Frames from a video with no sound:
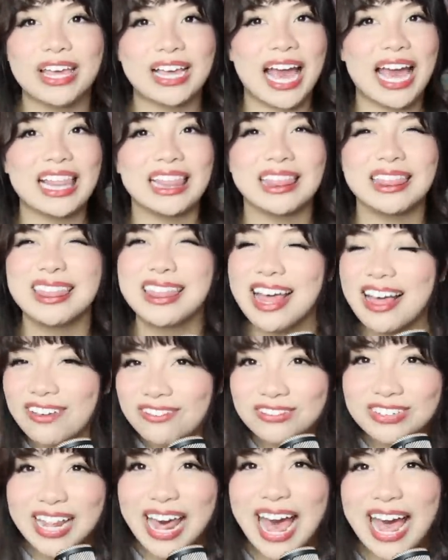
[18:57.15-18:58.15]
Like, I
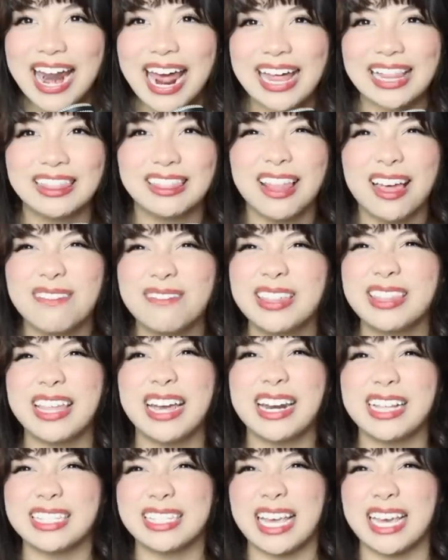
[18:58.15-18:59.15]
love that. I love it
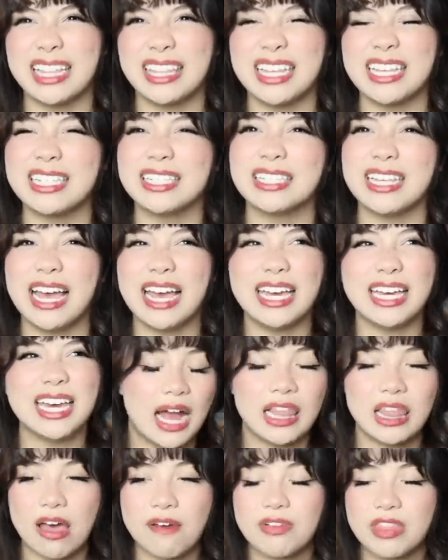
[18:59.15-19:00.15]
that it's like this, like,
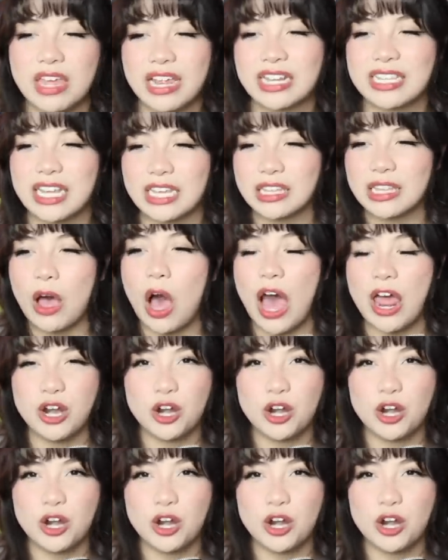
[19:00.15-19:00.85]
I love it that it's like the